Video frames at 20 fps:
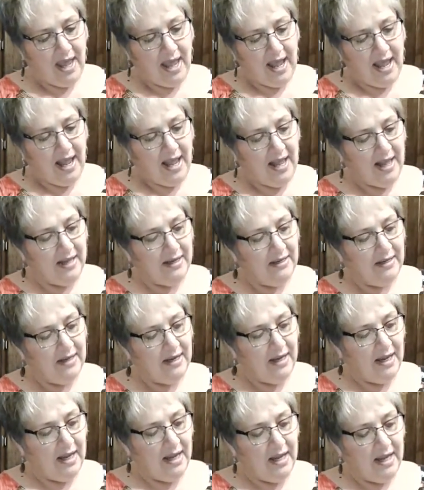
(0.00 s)

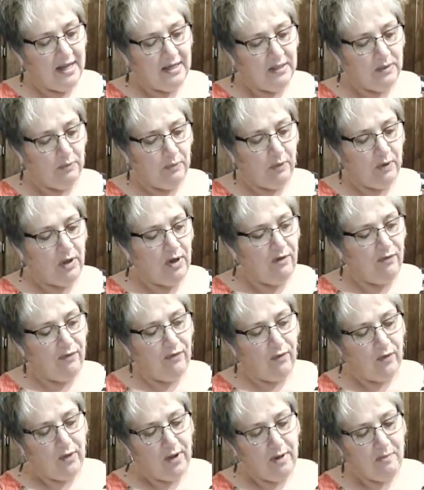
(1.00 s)
and his pretty
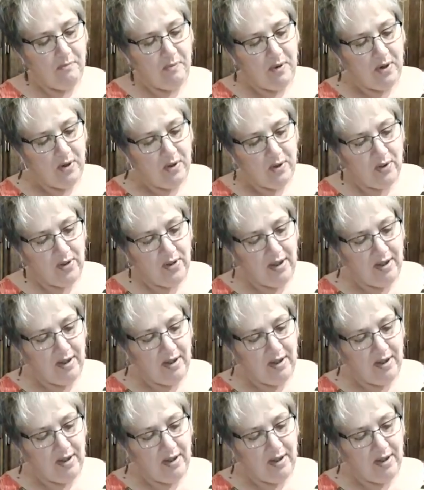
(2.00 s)
furry beard